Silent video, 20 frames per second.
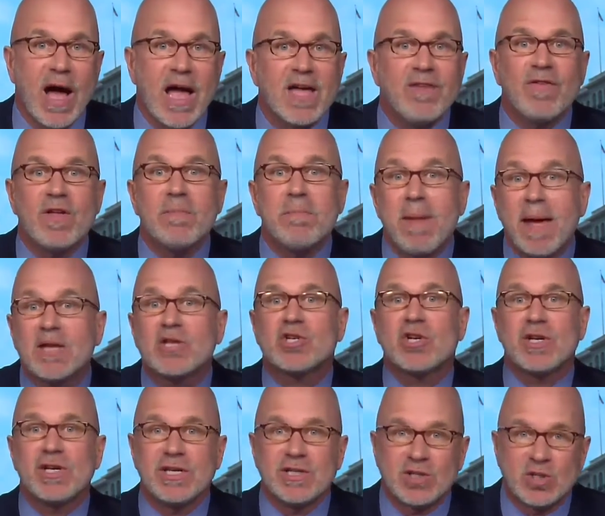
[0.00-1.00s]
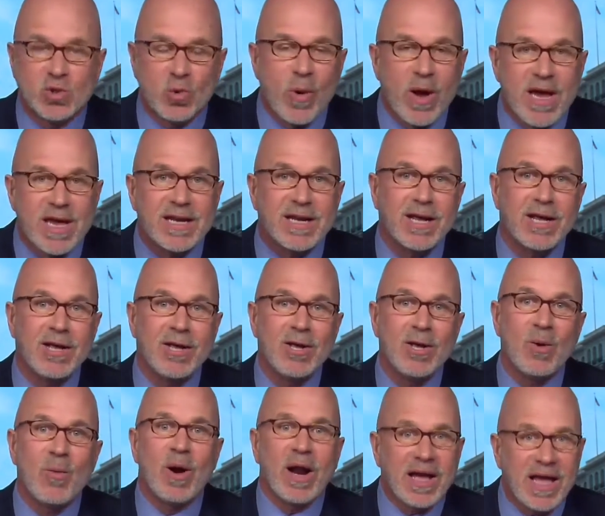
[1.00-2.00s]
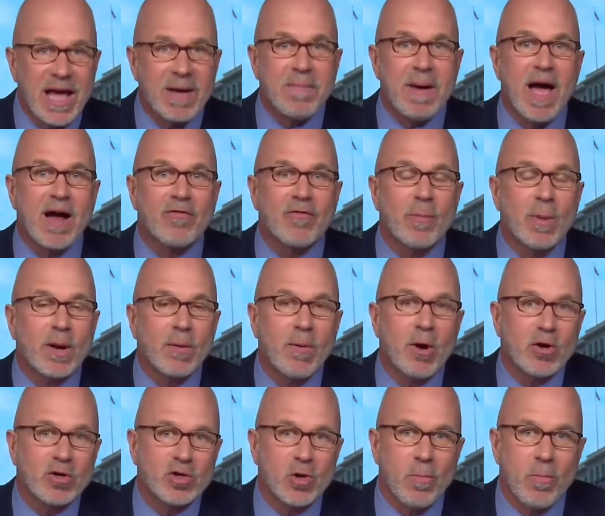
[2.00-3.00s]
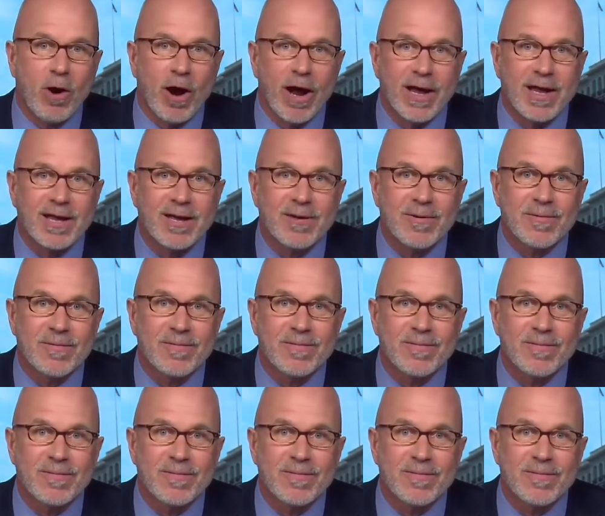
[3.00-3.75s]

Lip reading: I even mentioned his tweet when I came back from a commercial break.